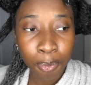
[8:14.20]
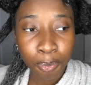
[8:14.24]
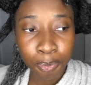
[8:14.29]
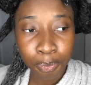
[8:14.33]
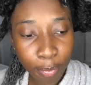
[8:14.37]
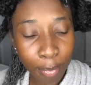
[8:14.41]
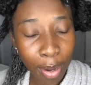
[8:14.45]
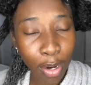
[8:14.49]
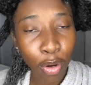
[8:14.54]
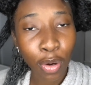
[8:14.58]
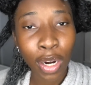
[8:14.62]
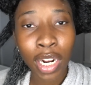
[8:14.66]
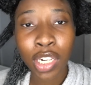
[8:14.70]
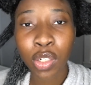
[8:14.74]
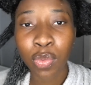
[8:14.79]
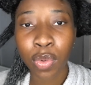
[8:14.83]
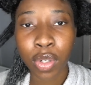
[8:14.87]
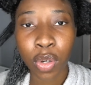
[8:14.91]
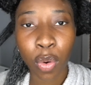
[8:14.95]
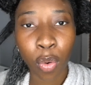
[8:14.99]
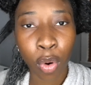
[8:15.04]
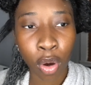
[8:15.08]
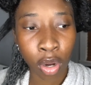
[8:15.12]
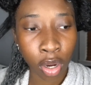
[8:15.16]
my grades were in
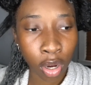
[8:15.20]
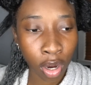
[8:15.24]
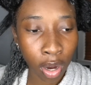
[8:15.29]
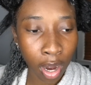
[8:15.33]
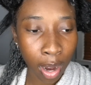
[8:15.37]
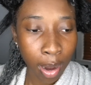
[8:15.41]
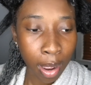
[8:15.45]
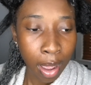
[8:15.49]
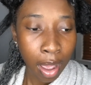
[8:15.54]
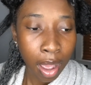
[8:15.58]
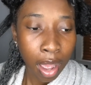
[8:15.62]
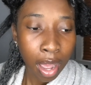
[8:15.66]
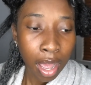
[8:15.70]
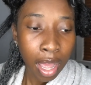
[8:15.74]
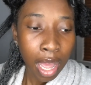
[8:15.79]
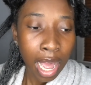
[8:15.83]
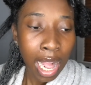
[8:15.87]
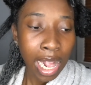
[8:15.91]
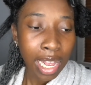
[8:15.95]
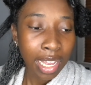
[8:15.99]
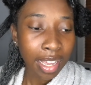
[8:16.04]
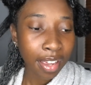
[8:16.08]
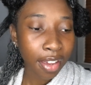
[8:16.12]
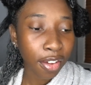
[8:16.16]
order,
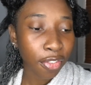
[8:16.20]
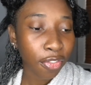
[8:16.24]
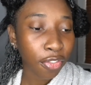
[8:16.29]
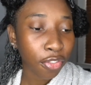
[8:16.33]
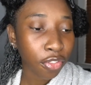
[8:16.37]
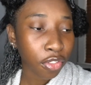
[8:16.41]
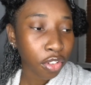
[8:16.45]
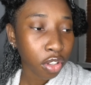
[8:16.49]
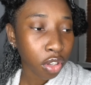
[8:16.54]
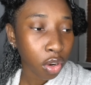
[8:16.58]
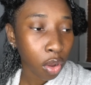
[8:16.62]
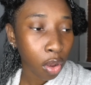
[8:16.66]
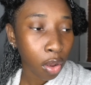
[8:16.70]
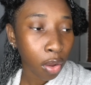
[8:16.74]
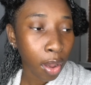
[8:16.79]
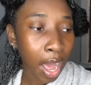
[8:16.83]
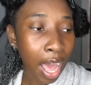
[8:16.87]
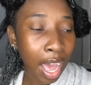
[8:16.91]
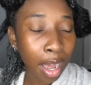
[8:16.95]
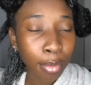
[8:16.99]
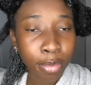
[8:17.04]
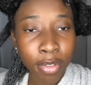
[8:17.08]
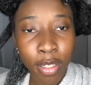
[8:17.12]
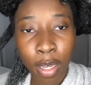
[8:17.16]
if, you know, I
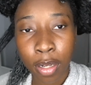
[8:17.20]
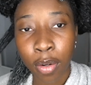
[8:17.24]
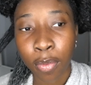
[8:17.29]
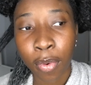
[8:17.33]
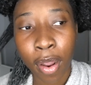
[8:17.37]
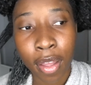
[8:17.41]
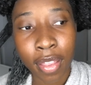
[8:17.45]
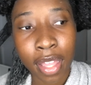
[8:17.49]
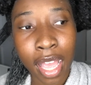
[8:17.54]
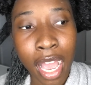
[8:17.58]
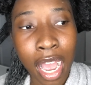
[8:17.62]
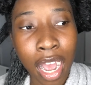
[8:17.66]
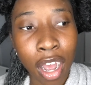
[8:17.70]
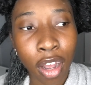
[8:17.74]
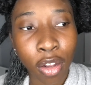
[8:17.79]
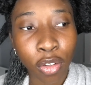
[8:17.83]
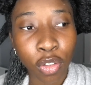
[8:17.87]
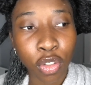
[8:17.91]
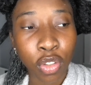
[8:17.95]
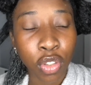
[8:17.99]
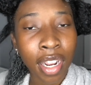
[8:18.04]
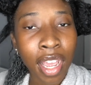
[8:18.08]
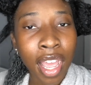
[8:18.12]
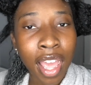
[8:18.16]
helped out around the
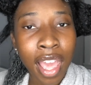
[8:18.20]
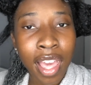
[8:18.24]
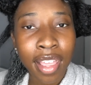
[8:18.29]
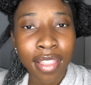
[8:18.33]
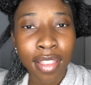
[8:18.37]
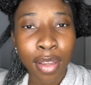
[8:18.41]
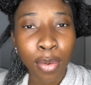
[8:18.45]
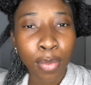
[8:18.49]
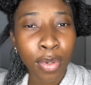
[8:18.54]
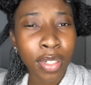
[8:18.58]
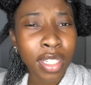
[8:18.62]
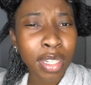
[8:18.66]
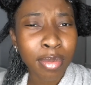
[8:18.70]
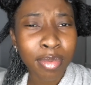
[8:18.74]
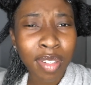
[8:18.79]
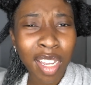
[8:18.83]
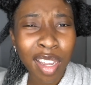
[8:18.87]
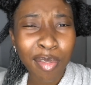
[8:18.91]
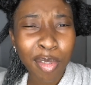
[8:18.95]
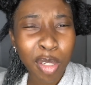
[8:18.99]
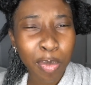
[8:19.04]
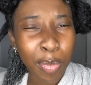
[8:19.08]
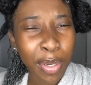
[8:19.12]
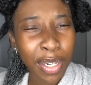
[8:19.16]
house, there were
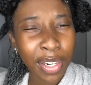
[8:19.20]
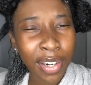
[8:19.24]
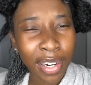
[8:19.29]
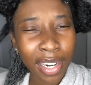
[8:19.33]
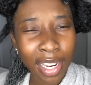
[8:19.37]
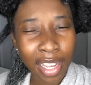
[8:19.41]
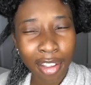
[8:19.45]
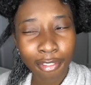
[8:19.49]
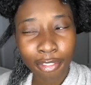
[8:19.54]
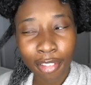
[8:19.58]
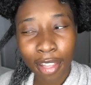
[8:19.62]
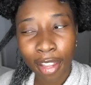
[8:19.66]
sometimes bigger gifts.